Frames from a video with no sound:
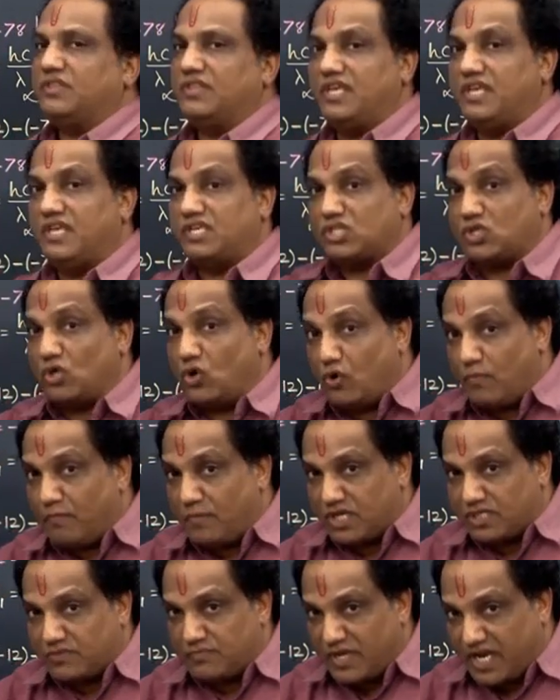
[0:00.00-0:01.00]
the slope
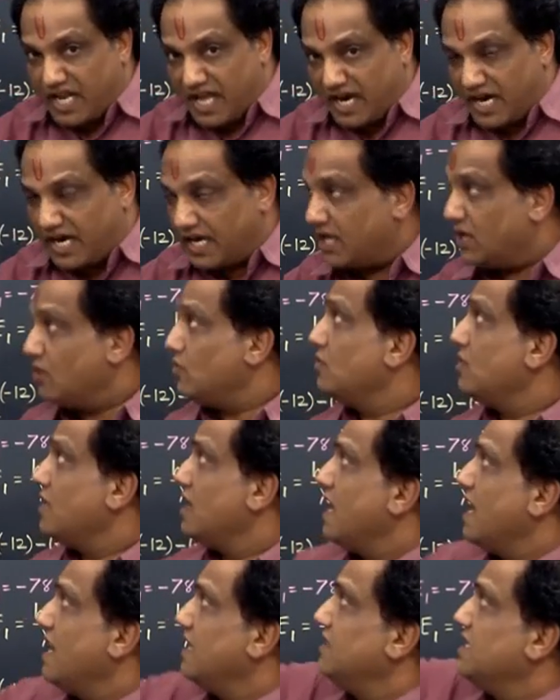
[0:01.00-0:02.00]
must be negative,
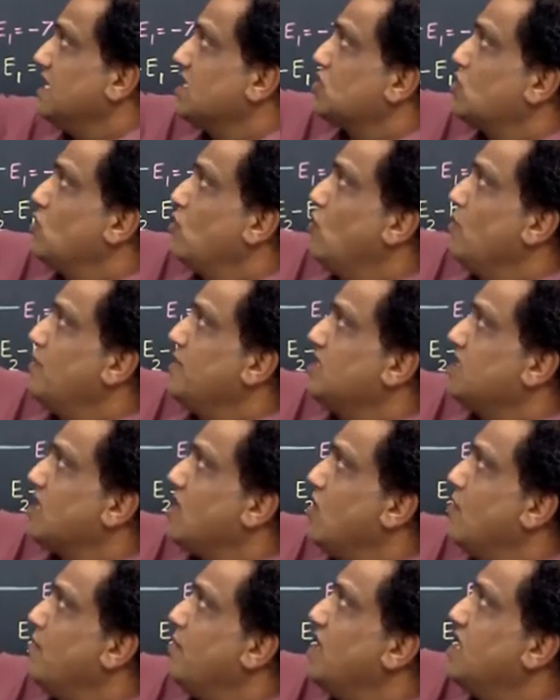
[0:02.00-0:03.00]
and the slope is
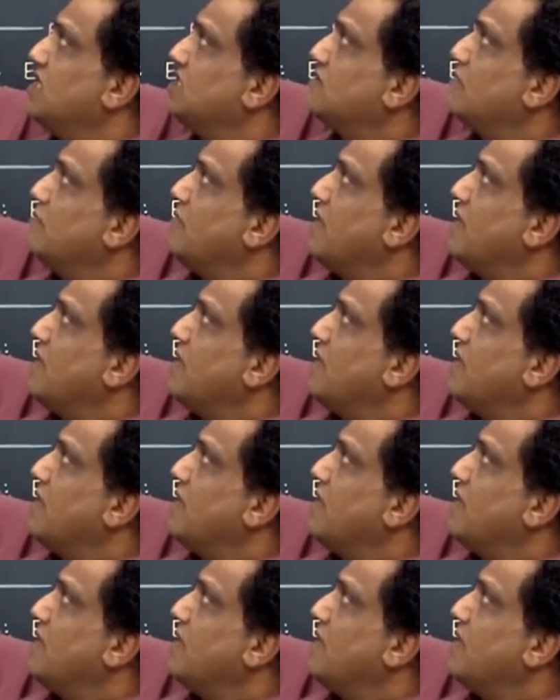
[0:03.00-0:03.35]
how much?